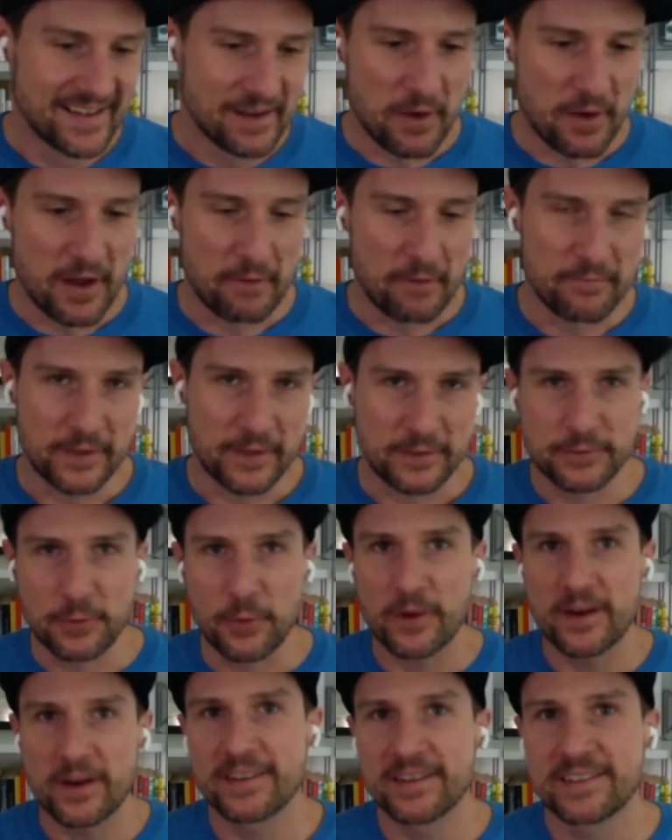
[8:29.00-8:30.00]
a
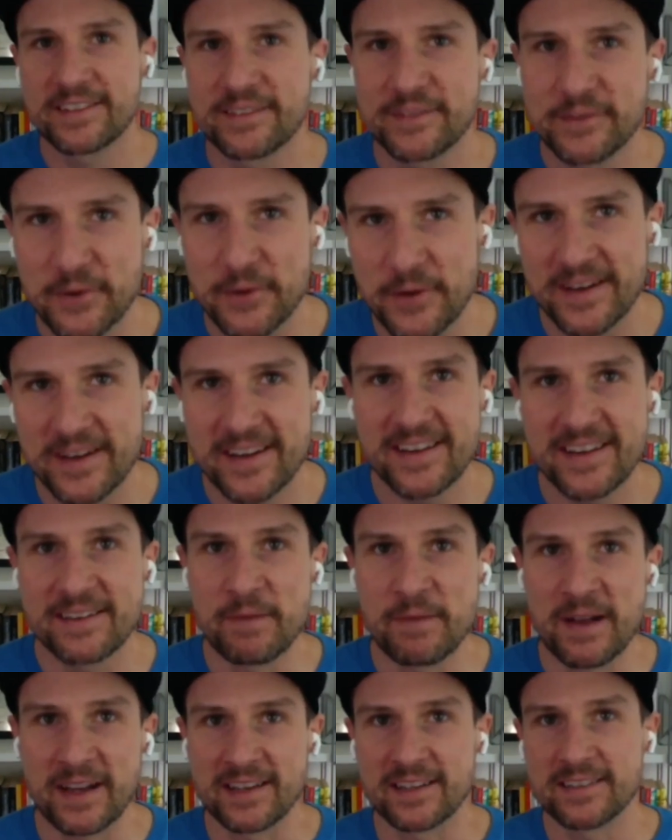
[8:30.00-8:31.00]
victorious story?
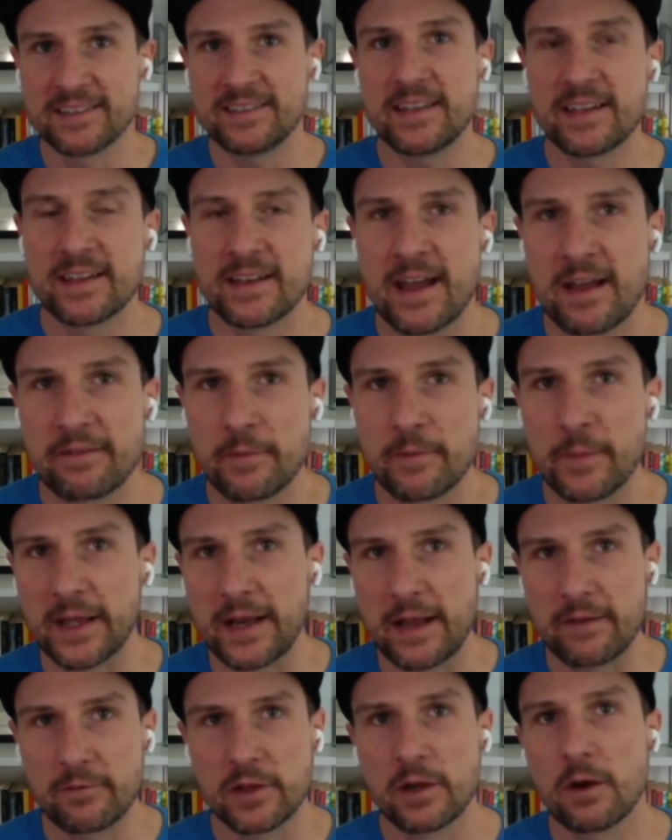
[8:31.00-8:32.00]
Am I going to DNF? Am I
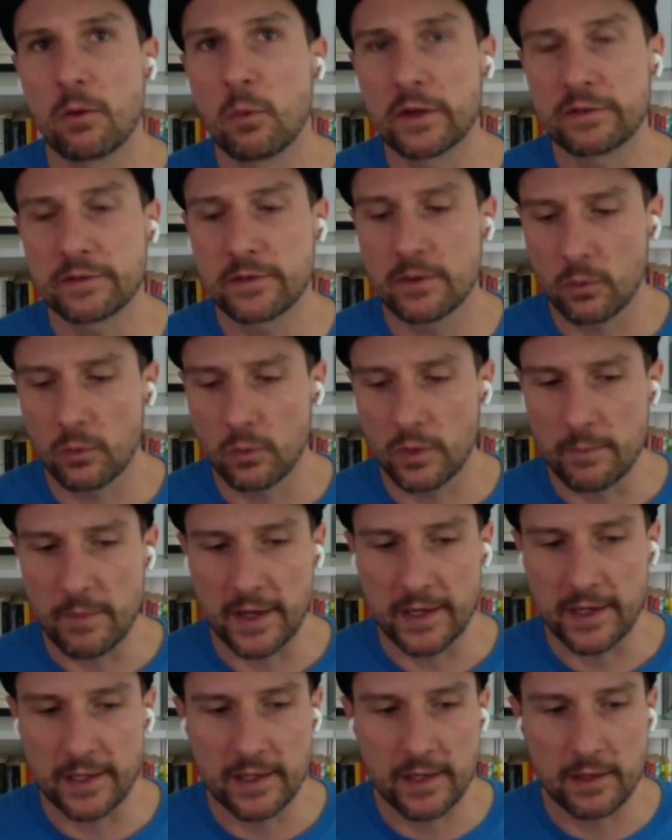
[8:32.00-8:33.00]
going to, am
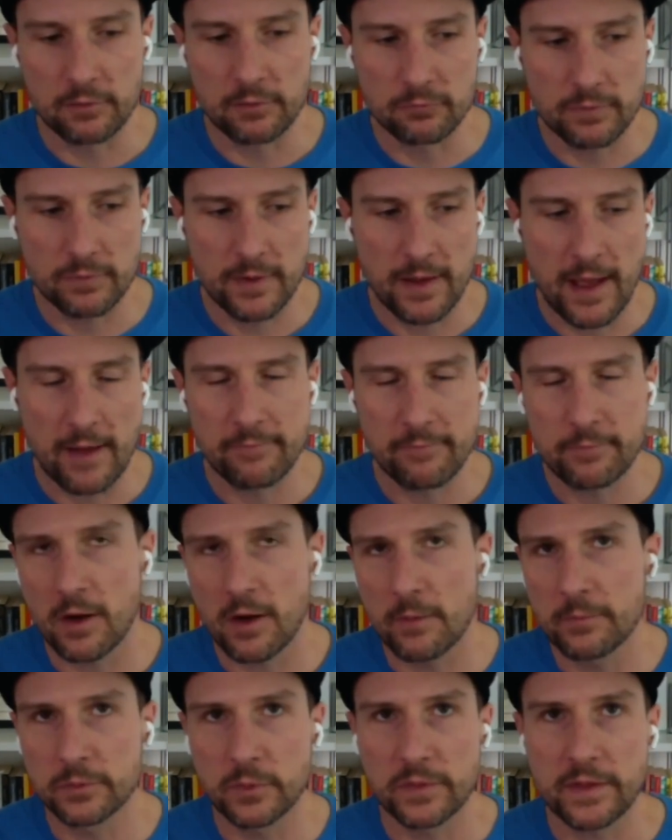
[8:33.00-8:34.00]
I going to have
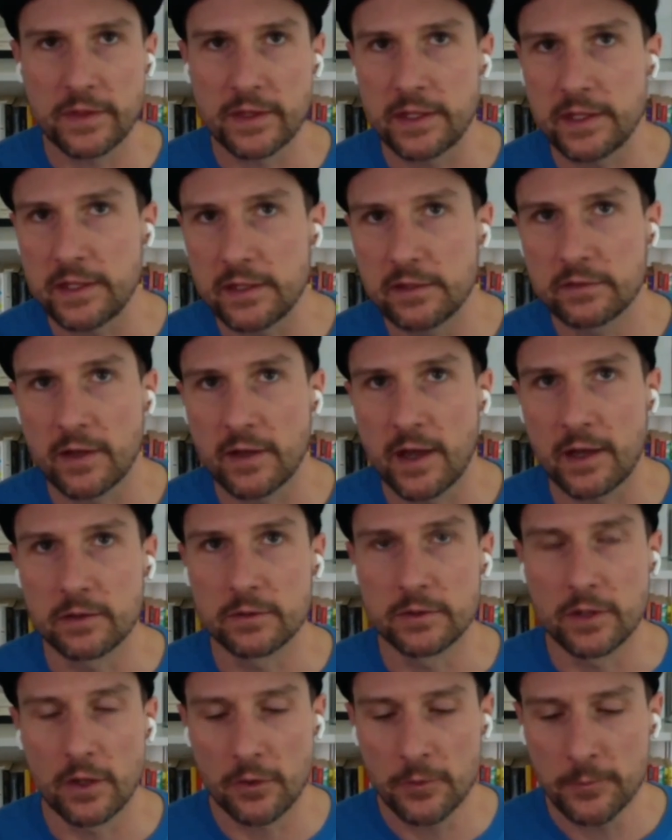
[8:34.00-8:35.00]
problems with the heat? I
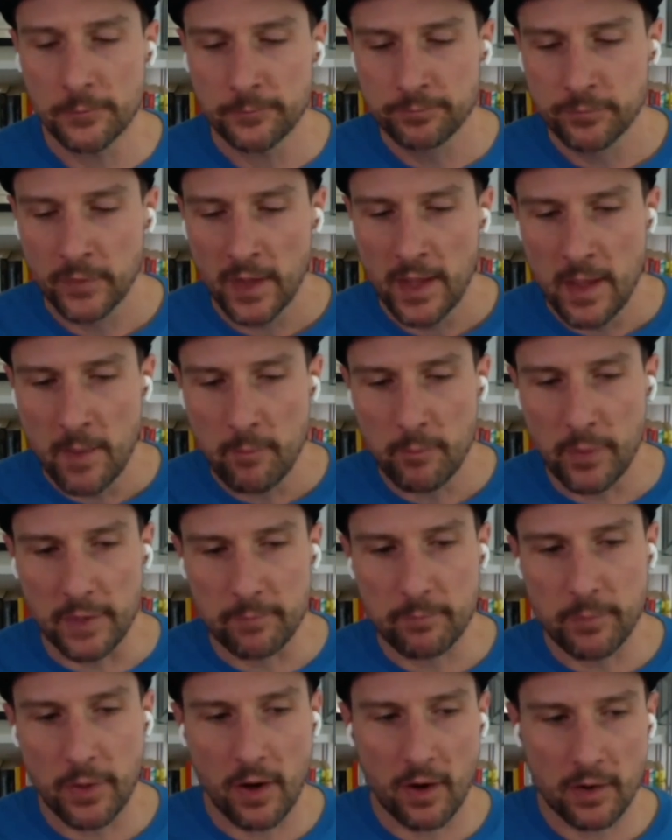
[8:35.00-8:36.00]
don't know.
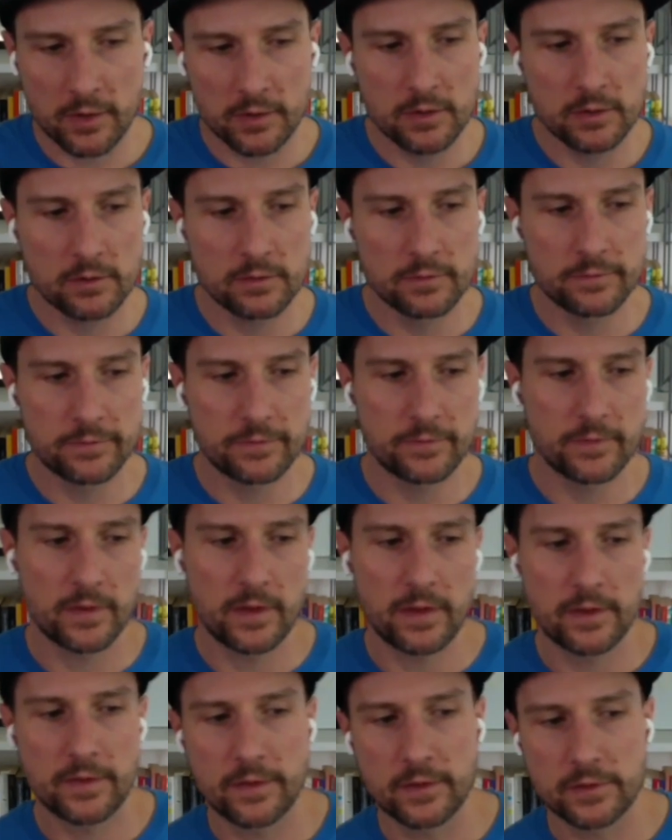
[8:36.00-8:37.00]
But part of
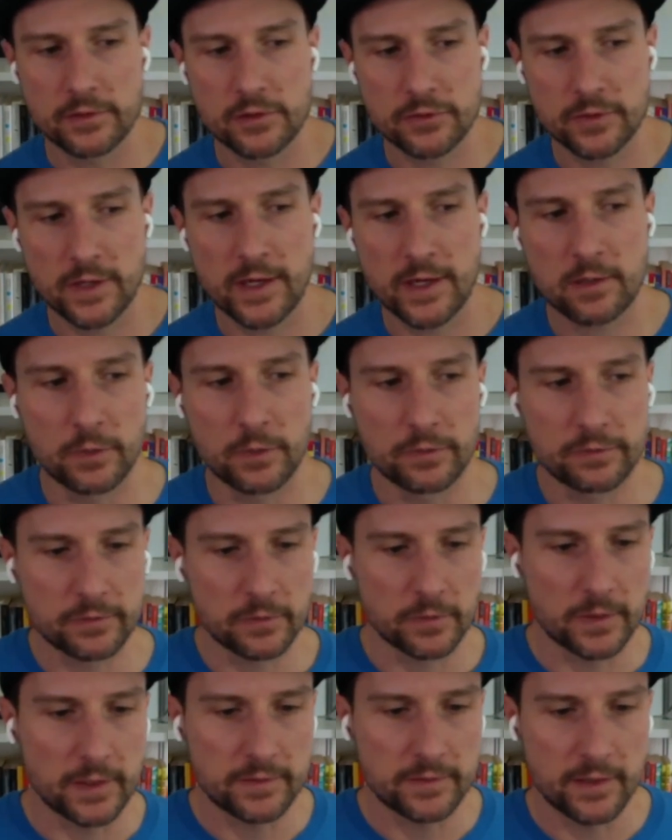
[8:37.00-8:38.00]
the trick with
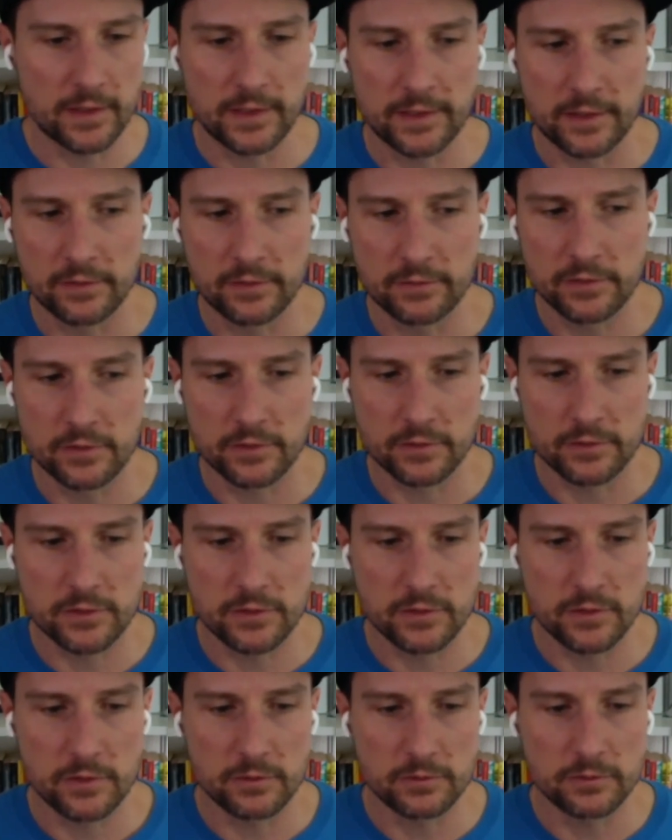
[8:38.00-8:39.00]
storytelling is
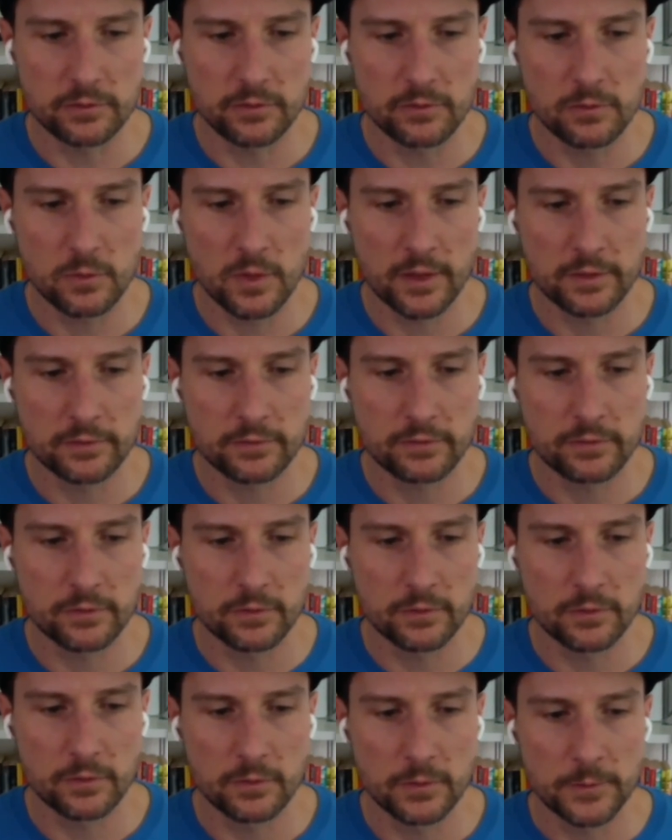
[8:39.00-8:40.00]
you do want
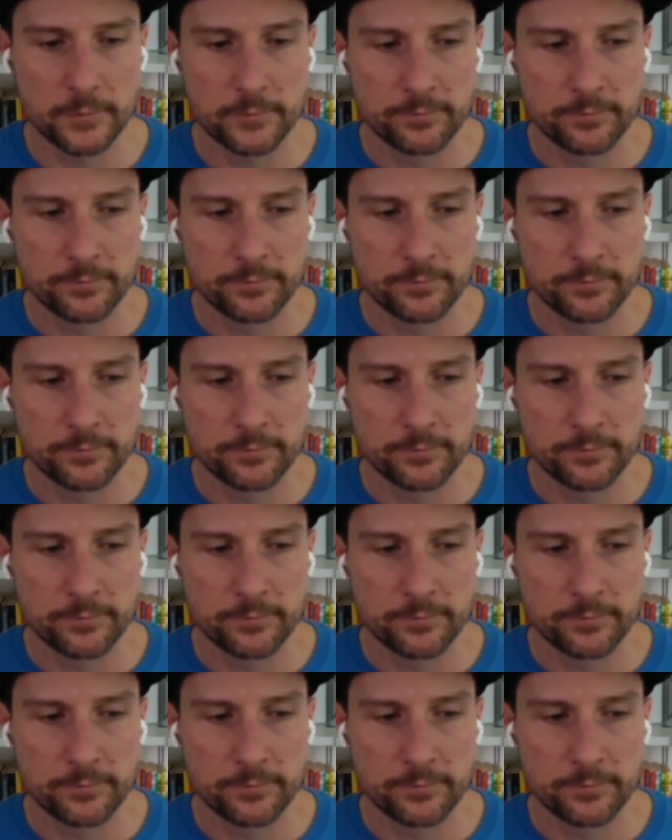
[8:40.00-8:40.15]
to